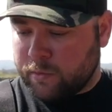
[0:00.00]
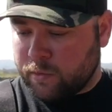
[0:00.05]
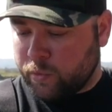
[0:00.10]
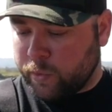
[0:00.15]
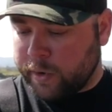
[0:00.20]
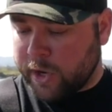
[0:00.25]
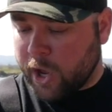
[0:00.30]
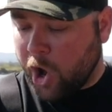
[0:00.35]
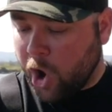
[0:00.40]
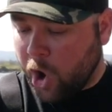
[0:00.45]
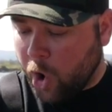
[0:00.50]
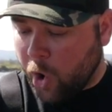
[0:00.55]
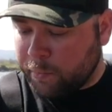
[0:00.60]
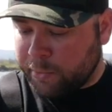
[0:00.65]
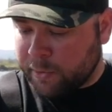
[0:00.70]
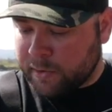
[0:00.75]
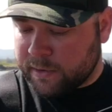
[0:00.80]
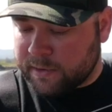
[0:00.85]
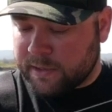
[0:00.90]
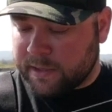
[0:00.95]
we
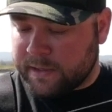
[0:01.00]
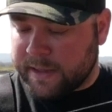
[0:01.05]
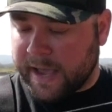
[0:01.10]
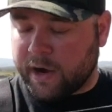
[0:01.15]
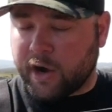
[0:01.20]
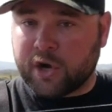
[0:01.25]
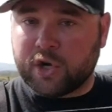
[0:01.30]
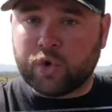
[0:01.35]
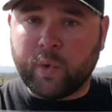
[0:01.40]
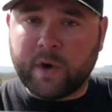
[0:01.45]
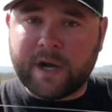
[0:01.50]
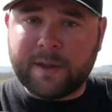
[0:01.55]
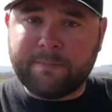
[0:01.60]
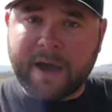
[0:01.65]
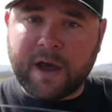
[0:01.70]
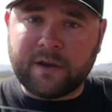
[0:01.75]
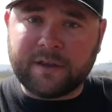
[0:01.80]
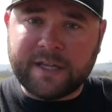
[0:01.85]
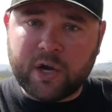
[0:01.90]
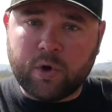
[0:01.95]
hope that our 20
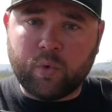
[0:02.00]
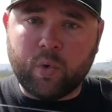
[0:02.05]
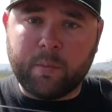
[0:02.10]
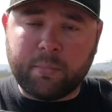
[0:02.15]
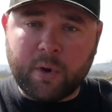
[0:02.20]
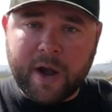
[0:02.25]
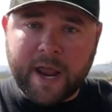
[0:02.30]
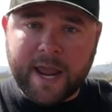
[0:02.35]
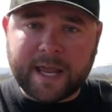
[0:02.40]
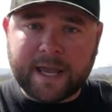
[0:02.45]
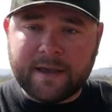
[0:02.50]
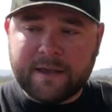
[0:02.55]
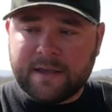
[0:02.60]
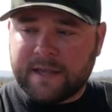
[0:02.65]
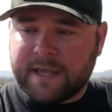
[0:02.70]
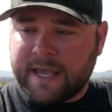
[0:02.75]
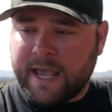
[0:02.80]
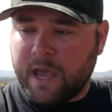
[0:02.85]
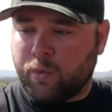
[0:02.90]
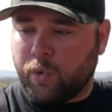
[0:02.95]
pound leader will break
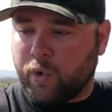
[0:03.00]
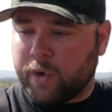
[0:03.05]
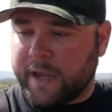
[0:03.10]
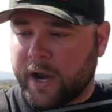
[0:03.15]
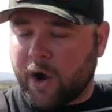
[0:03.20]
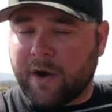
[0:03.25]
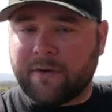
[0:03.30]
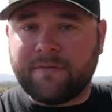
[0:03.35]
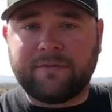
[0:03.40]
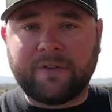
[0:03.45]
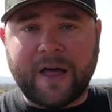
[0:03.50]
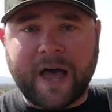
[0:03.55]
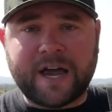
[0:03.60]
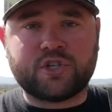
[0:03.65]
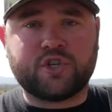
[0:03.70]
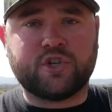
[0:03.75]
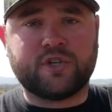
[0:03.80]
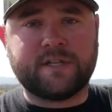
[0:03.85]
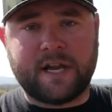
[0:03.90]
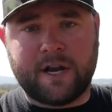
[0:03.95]
and we'll get our
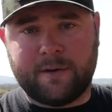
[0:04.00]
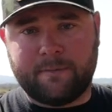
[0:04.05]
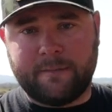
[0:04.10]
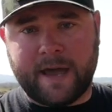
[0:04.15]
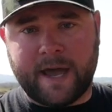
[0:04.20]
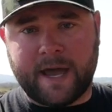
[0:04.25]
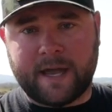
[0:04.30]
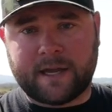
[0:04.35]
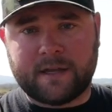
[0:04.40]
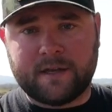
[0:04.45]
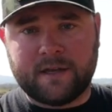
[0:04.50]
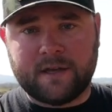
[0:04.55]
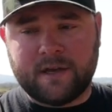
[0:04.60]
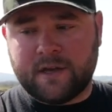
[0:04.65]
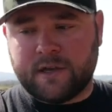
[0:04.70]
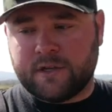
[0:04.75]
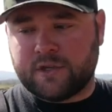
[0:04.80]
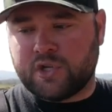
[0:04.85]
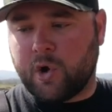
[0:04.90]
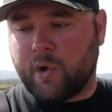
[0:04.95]
flasher setup back.
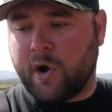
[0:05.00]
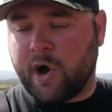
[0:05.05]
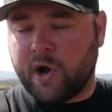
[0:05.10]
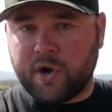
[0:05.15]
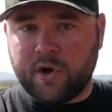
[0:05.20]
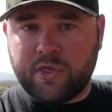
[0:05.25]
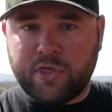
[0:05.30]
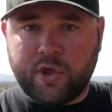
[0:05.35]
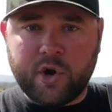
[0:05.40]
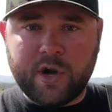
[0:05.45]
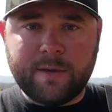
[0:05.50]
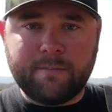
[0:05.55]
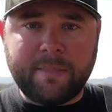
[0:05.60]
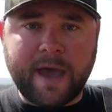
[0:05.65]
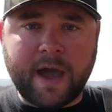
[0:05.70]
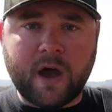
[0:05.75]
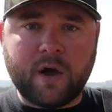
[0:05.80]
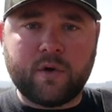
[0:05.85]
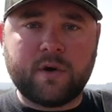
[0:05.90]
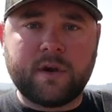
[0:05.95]
So 130
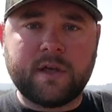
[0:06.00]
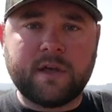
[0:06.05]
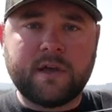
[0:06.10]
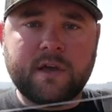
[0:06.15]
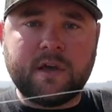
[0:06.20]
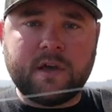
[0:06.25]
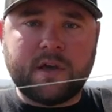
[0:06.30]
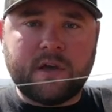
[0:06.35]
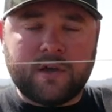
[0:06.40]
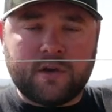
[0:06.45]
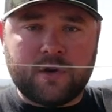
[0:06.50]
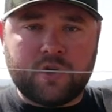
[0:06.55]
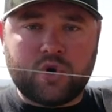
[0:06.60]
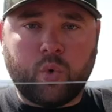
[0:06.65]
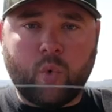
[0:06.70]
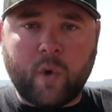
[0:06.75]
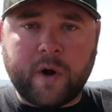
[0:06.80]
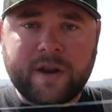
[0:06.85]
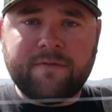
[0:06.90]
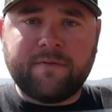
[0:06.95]
pound,
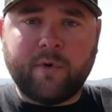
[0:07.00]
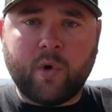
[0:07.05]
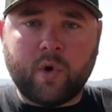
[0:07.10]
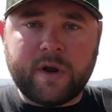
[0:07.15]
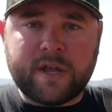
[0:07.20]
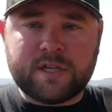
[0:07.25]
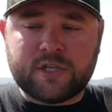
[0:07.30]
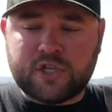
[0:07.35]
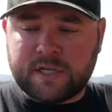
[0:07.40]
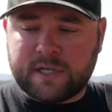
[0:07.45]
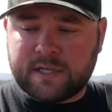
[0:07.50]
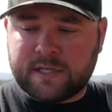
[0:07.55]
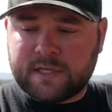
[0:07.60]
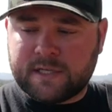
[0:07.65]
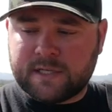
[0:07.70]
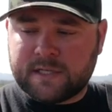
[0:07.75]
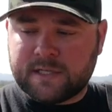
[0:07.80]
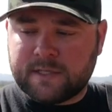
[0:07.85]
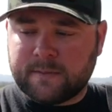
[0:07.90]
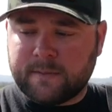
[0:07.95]
24
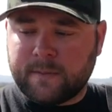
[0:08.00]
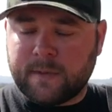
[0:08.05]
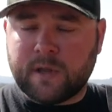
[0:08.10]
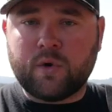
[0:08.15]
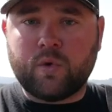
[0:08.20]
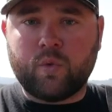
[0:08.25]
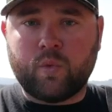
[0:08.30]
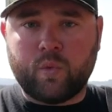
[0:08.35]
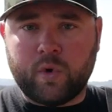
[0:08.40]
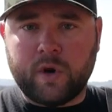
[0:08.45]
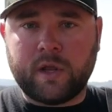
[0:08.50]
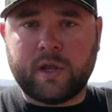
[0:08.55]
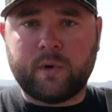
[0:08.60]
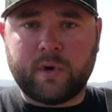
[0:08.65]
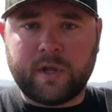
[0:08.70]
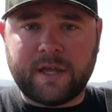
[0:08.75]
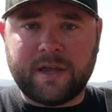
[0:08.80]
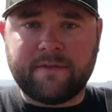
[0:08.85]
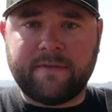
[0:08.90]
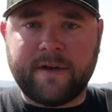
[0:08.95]
inches, really,
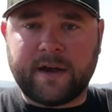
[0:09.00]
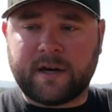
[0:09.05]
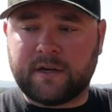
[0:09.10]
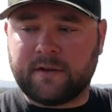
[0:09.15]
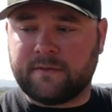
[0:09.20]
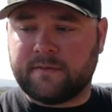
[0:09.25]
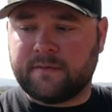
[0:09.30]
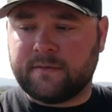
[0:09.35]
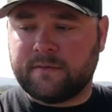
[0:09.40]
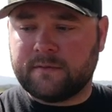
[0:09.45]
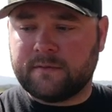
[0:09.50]
really effective.